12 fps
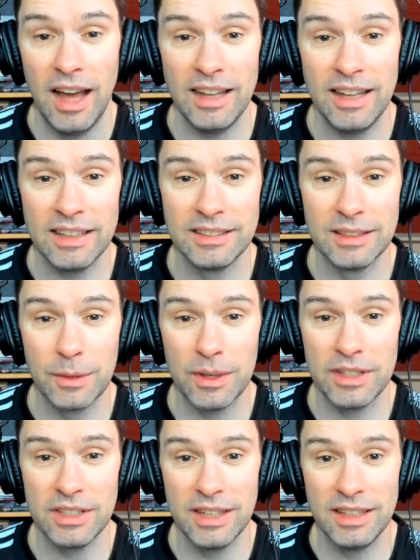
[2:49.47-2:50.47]
I guess the
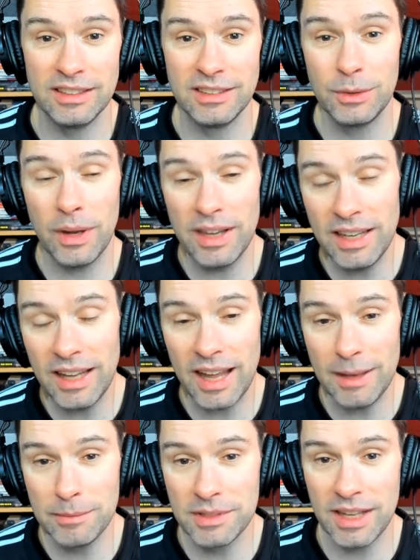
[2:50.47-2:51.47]
question is 20
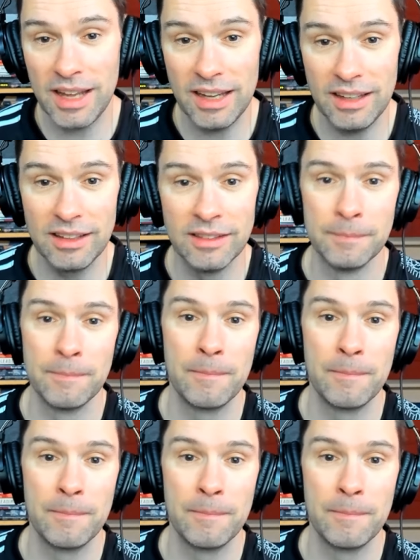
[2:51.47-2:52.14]
games in,